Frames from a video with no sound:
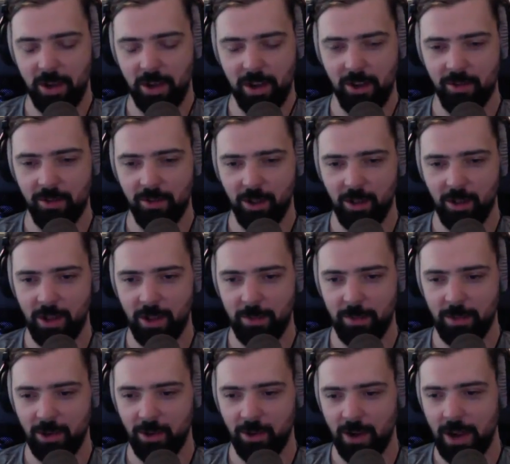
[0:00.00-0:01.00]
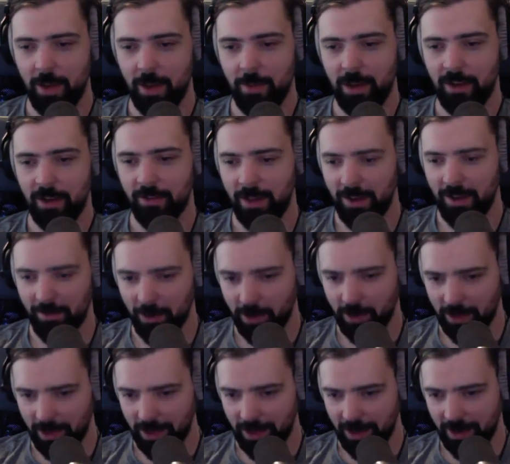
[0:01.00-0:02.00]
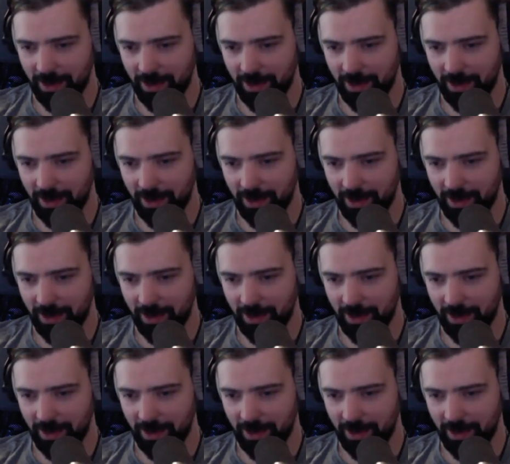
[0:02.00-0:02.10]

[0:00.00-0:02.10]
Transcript: overclamped the crap out of everything.